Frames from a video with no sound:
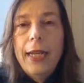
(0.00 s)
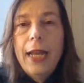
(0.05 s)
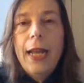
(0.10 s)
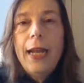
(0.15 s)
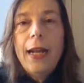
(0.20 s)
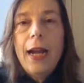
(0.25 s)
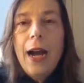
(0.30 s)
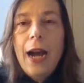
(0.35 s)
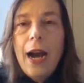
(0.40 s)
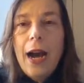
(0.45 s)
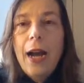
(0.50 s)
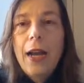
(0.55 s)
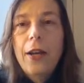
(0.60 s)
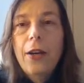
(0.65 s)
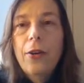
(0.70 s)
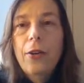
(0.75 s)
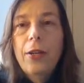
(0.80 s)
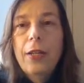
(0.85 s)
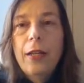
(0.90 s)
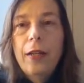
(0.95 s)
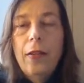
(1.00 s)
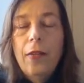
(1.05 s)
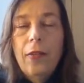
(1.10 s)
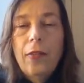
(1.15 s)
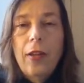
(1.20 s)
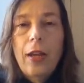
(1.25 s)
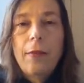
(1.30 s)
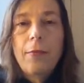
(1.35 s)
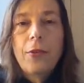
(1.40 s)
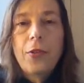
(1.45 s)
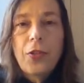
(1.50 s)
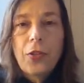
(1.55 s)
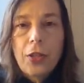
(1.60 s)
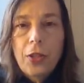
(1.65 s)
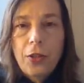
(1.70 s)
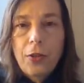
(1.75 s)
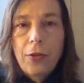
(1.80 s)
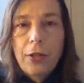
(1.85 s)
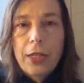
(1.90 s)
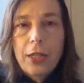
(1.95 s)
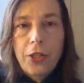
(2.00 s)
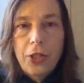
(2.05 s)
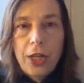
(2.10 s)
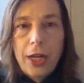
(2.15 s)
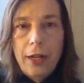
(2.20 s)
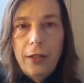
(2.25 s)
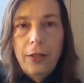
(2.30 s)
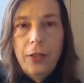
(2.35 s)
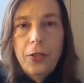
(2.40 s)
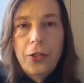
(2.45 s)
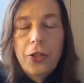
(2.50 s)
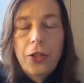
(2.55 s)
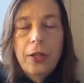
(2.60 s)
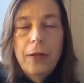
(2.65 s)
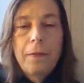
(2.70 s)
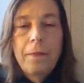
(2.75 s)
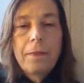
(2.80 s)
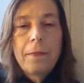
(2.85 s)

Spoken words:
Get Hired in Cybersecurity challenge,